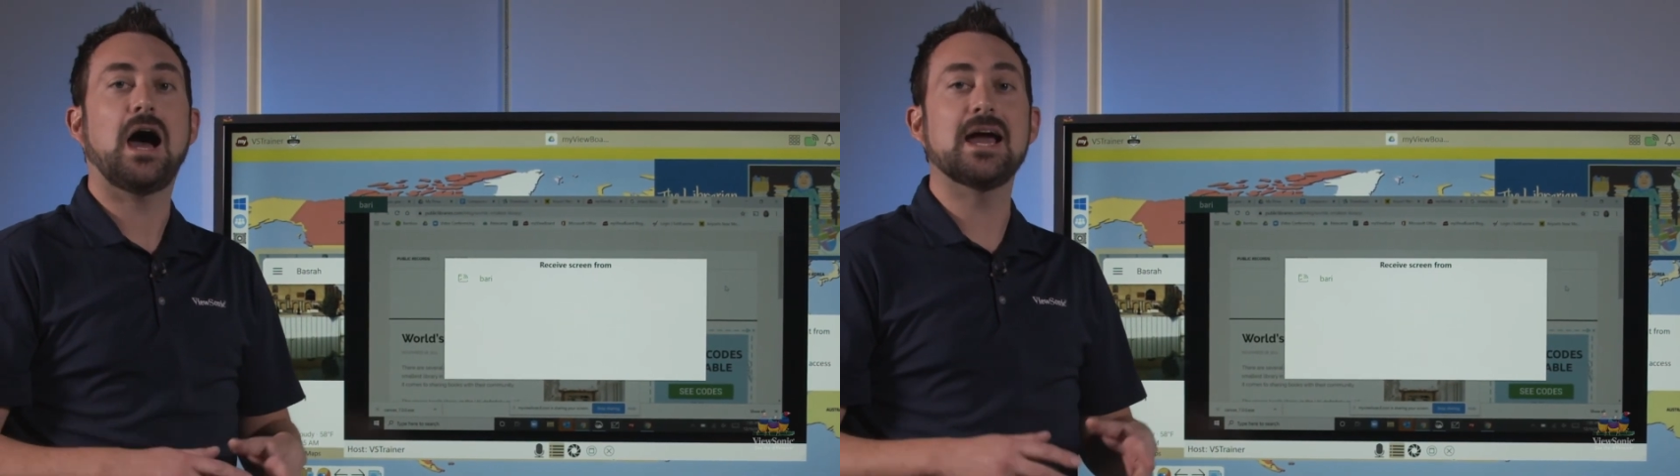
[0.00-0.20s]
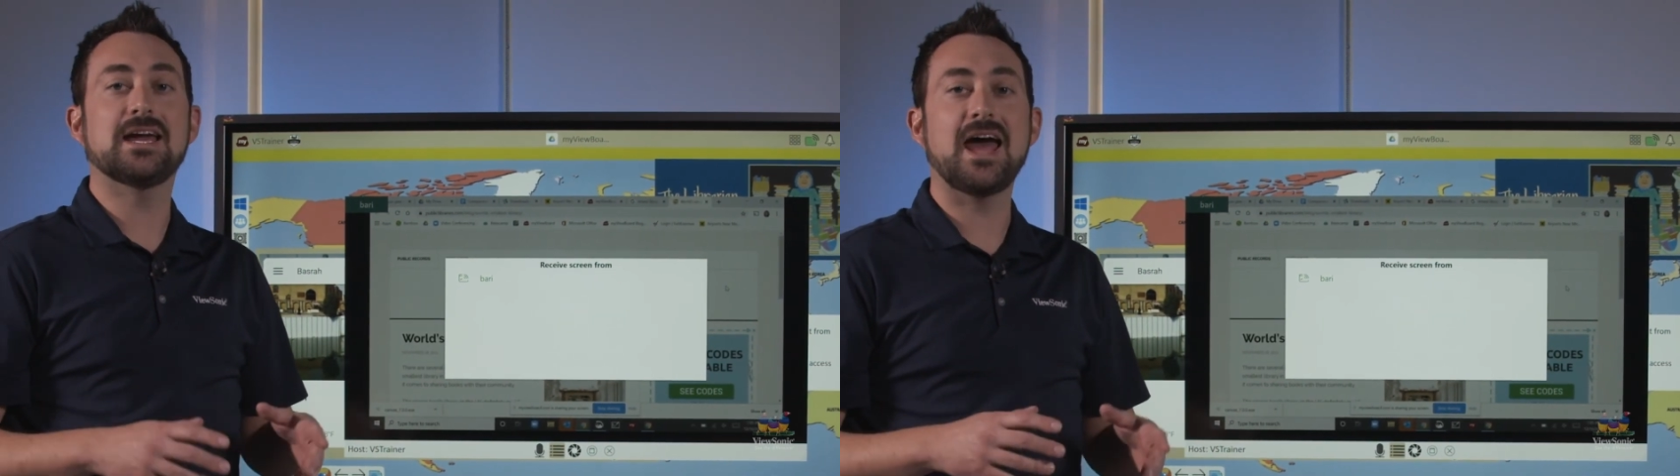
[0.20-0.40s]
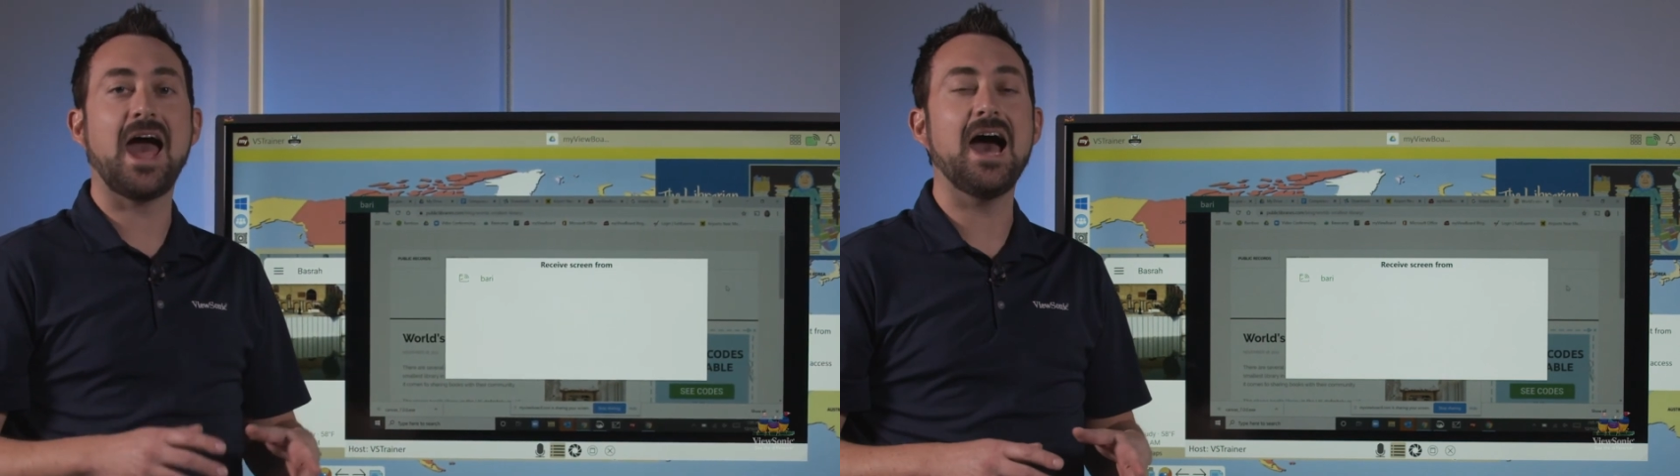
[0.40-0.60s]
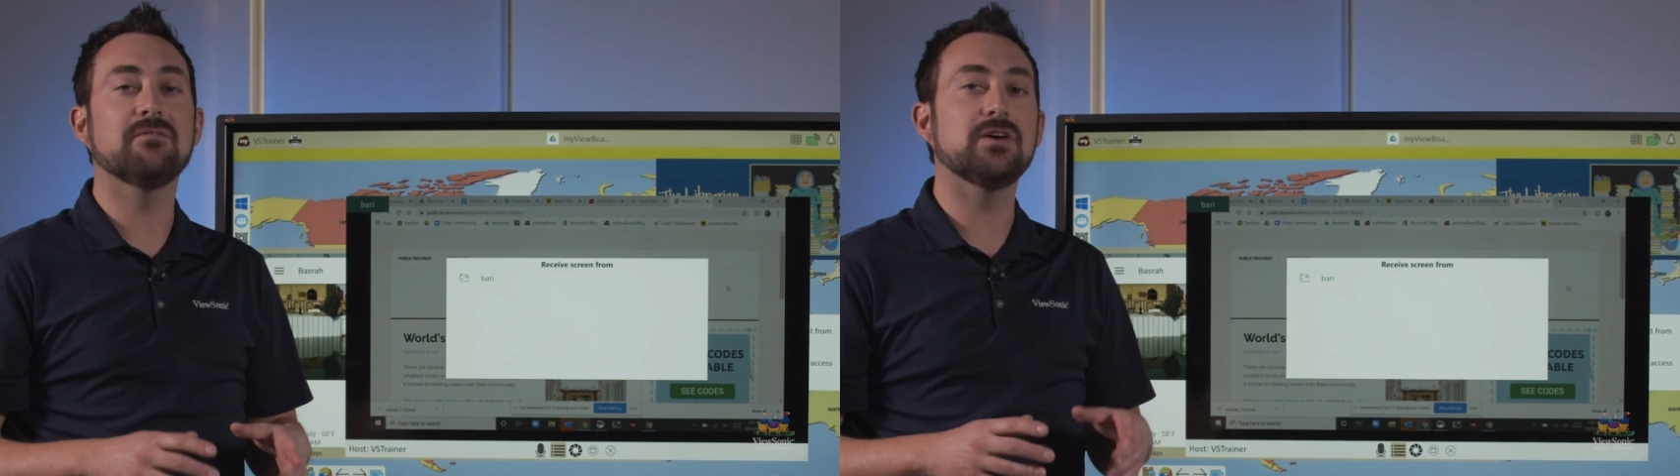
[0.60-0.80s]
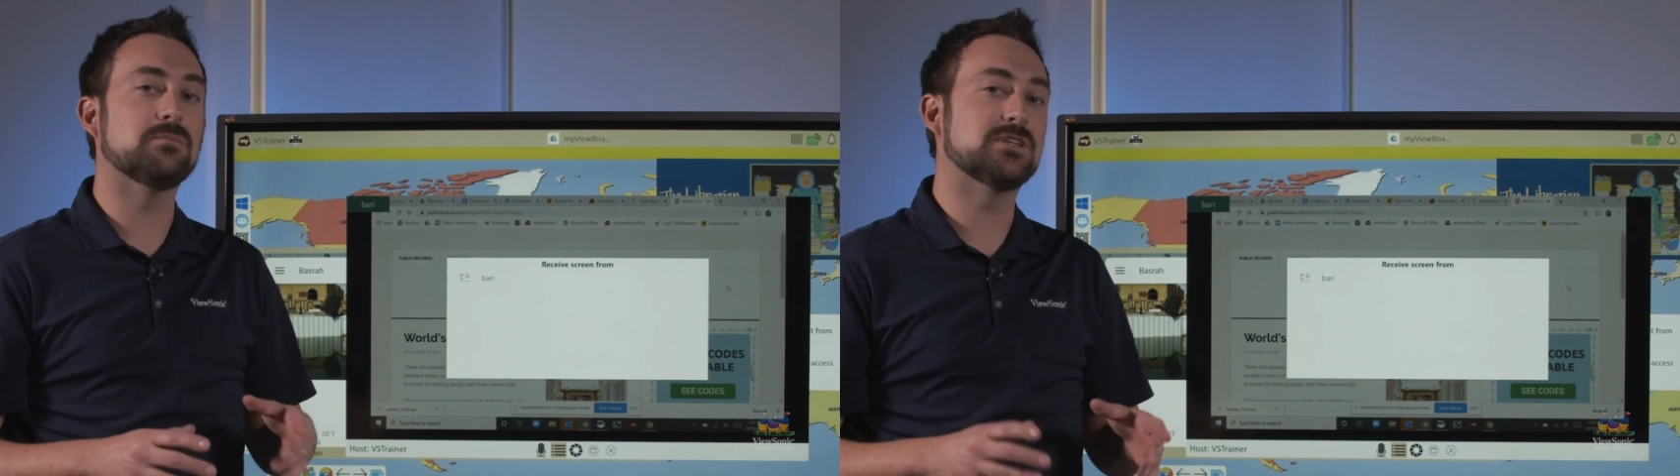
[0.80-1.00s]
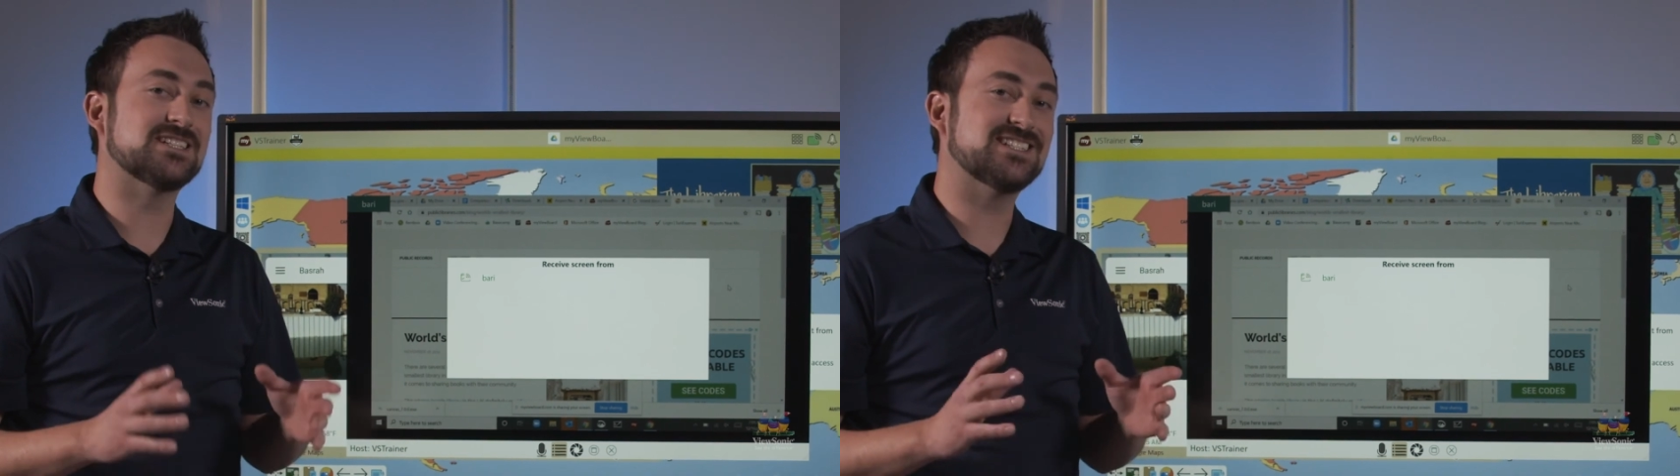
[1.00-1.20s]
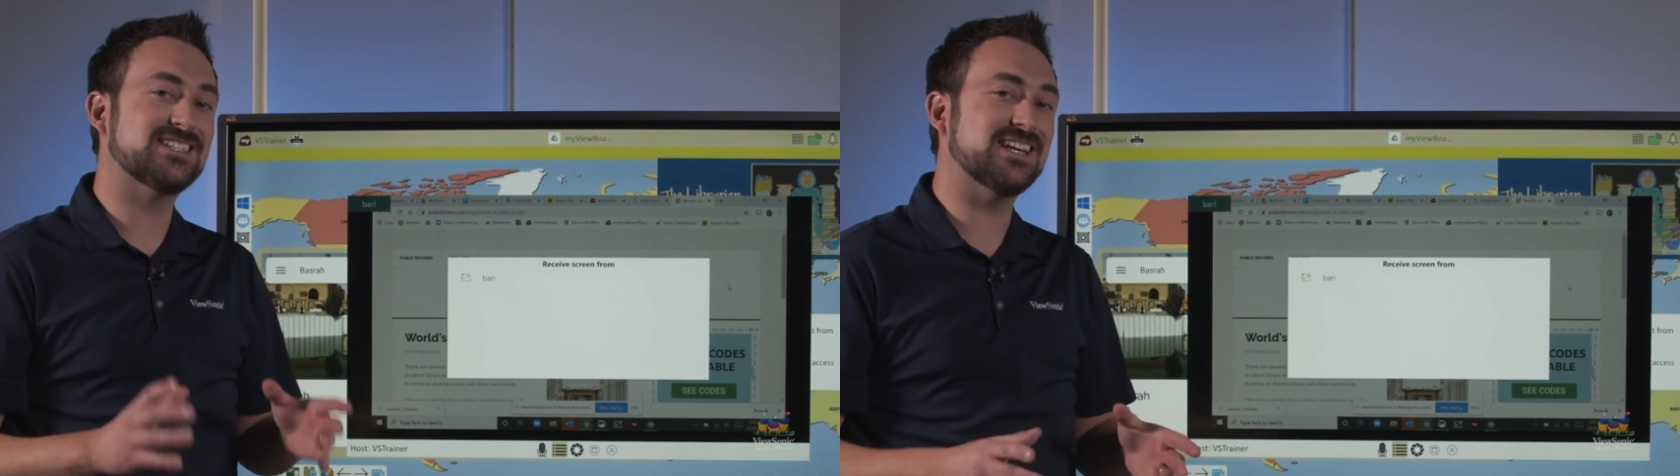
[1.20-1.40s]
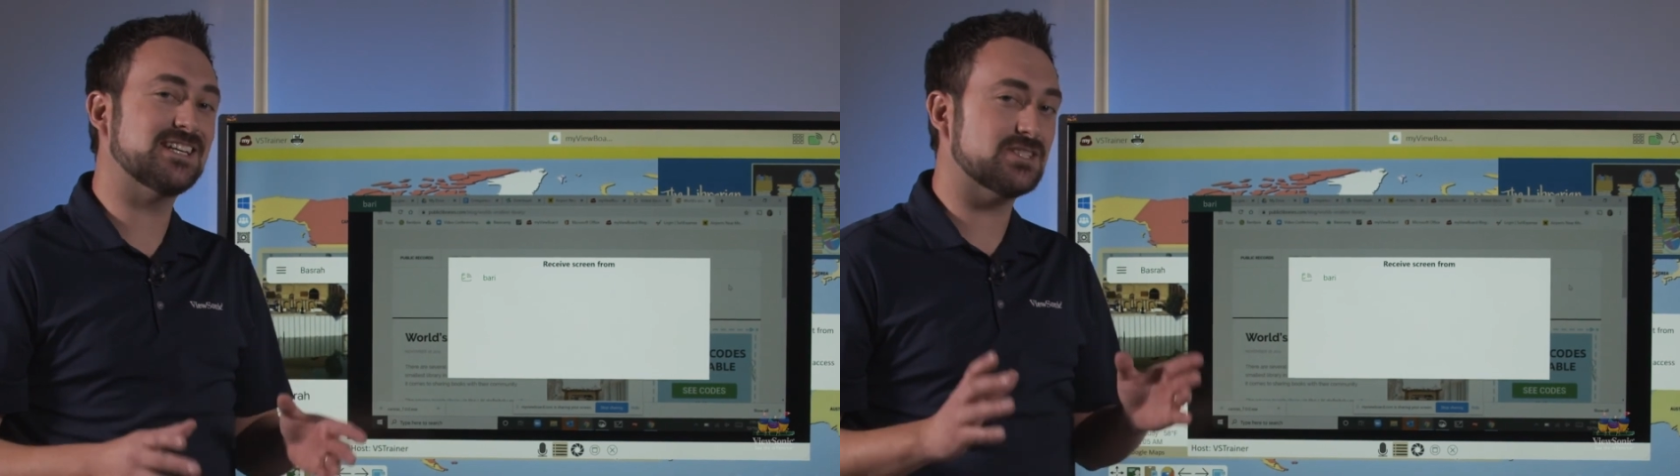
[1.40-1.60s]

I can have up to six